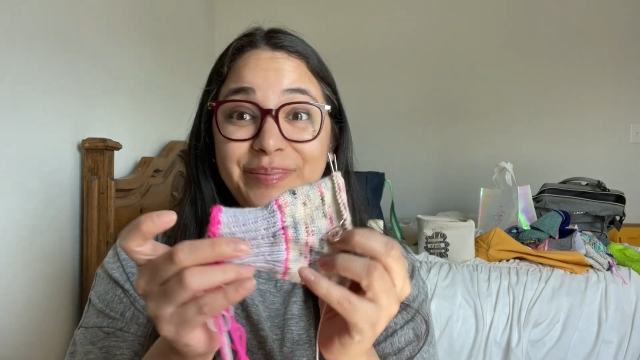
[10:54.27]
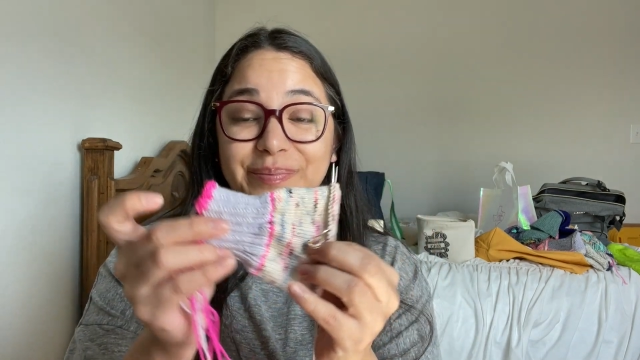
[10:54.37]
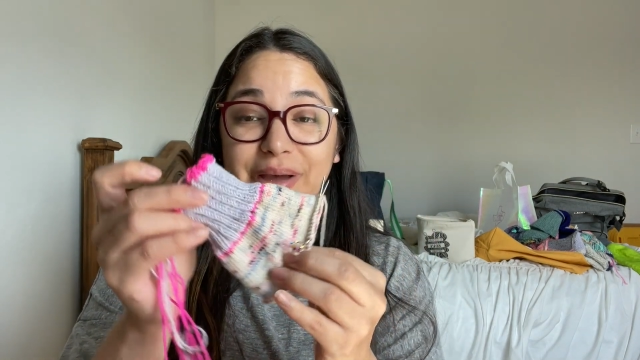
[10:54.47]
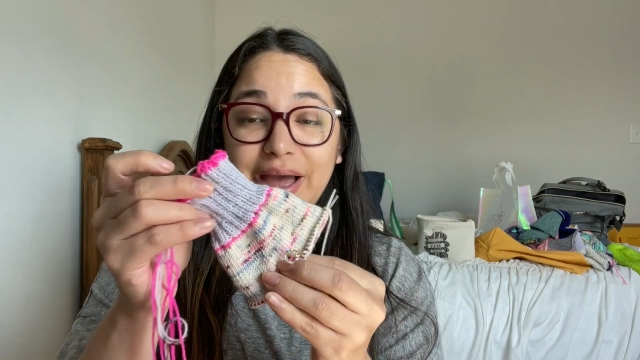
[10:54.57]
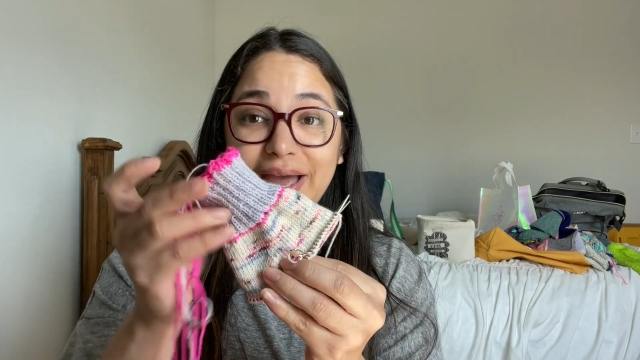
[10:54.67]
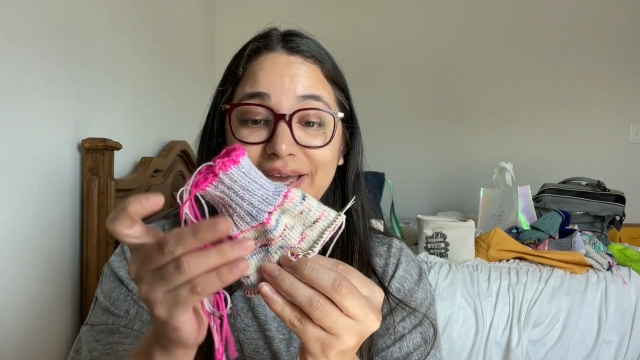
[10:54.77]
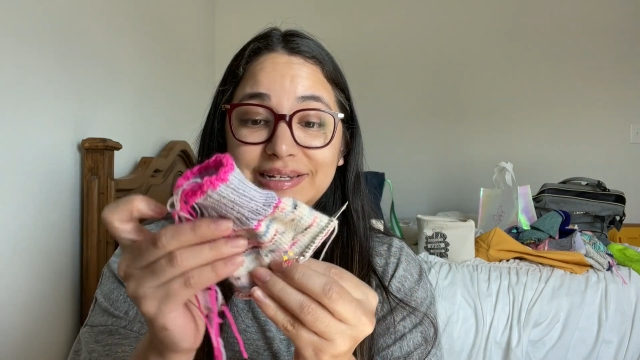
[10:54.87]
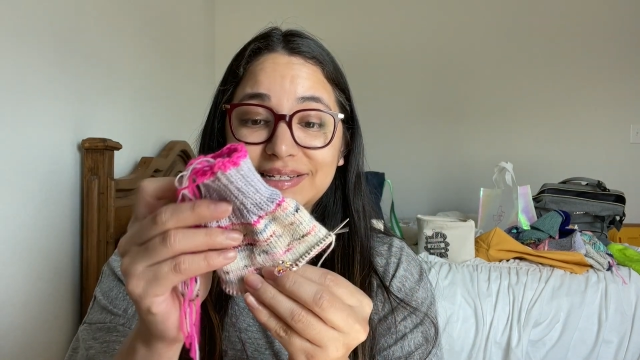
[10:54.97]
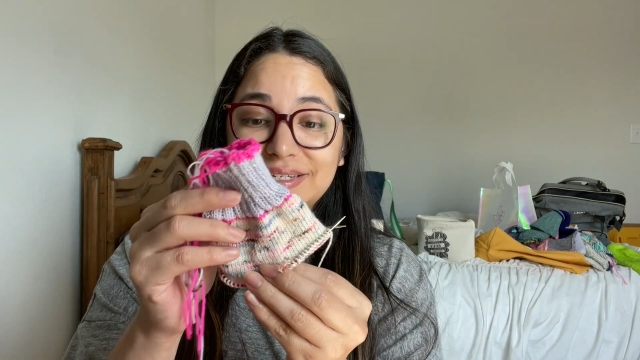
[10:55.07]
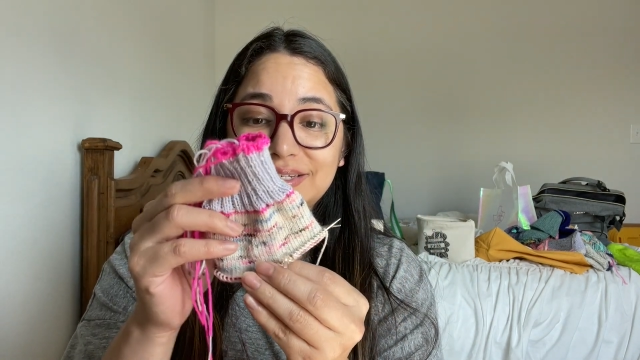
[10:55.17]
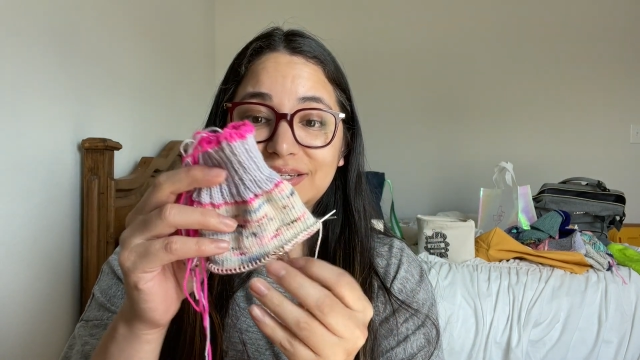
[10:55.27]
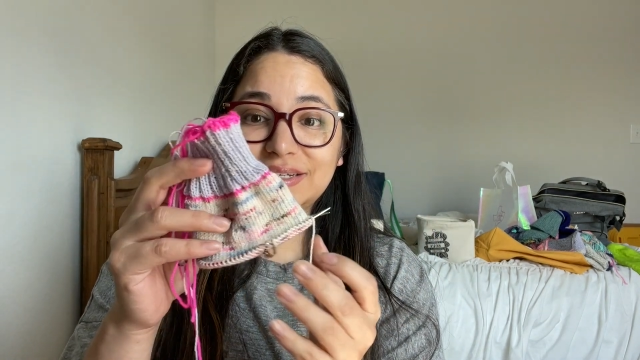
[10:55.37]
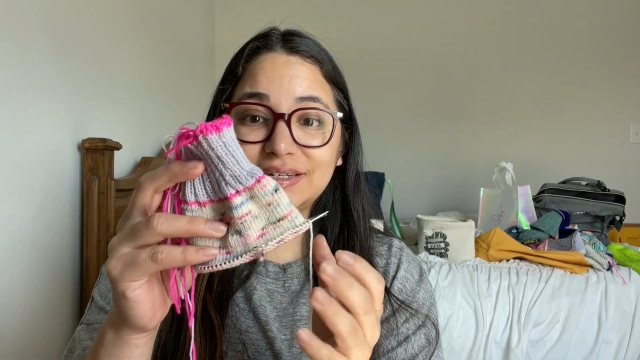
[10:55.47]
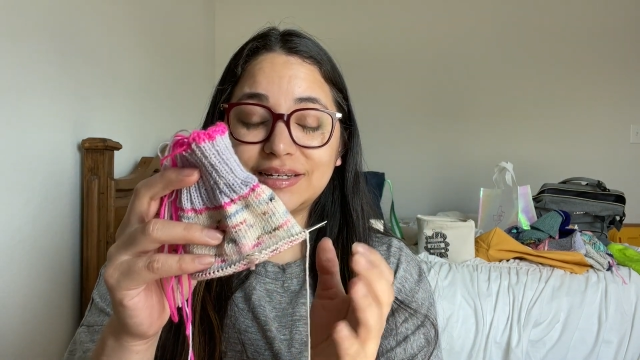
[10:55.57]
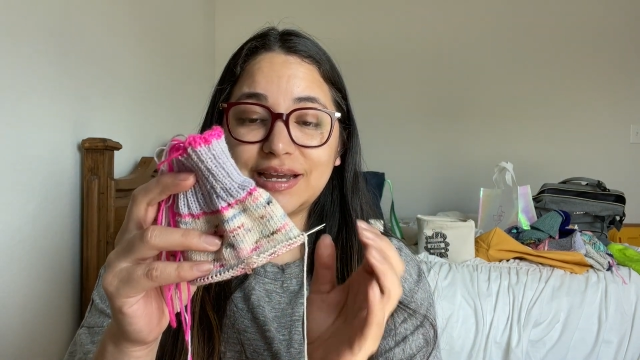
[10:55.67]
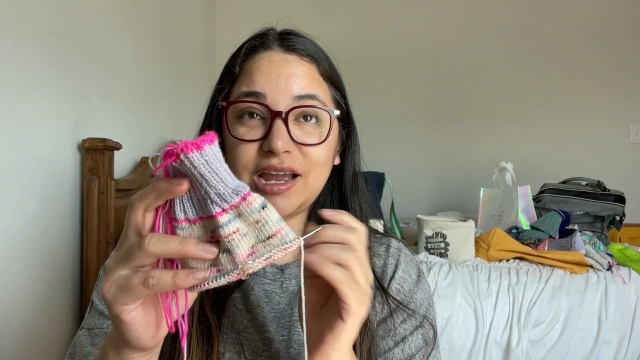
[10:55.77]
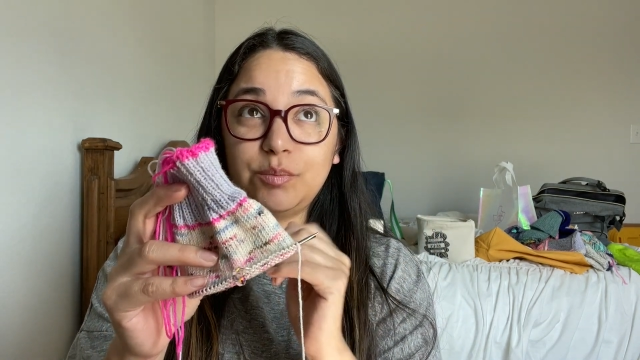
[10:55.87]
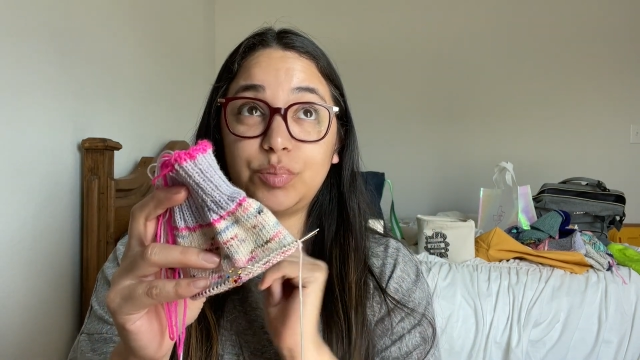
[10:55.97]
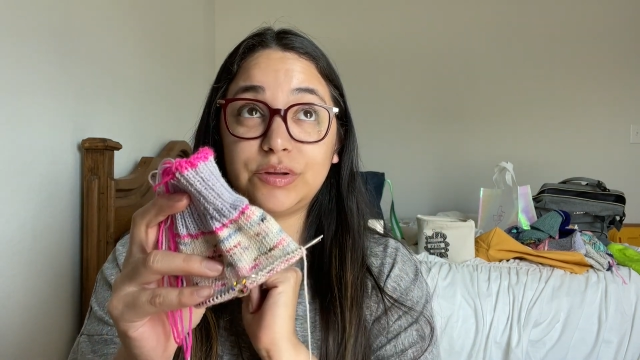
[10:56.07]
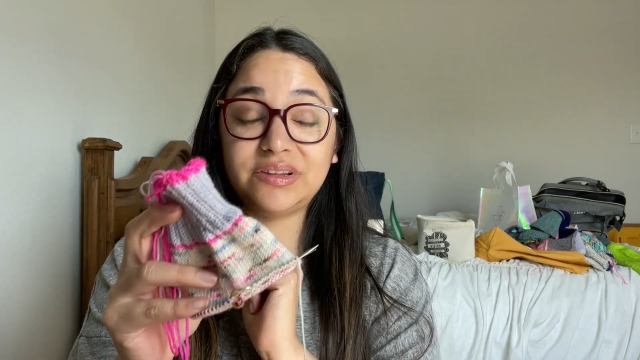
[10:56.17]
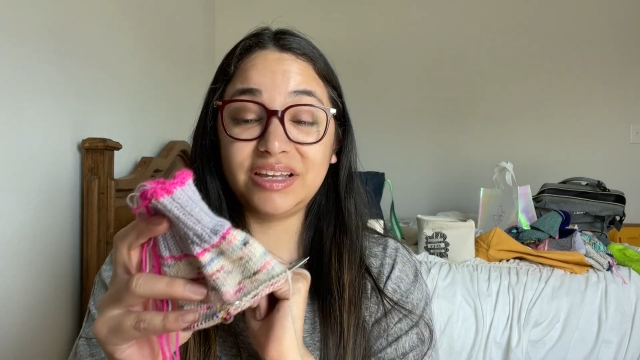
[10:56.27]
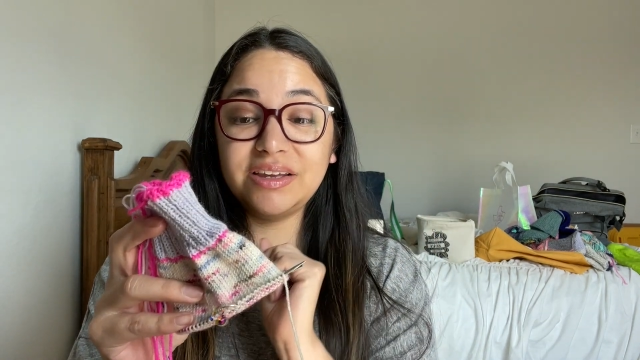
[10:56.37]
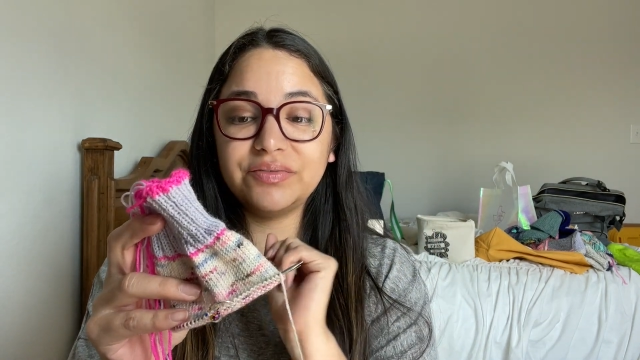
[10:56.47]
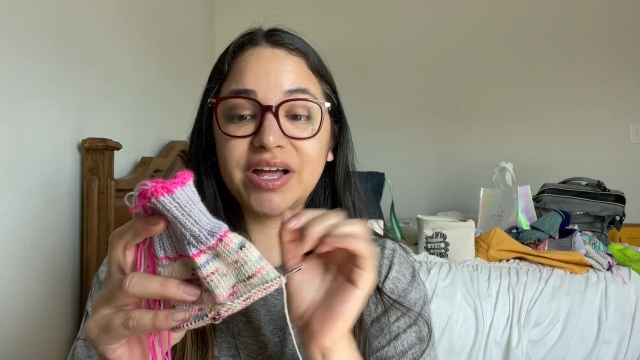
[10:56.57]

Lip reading: but I believe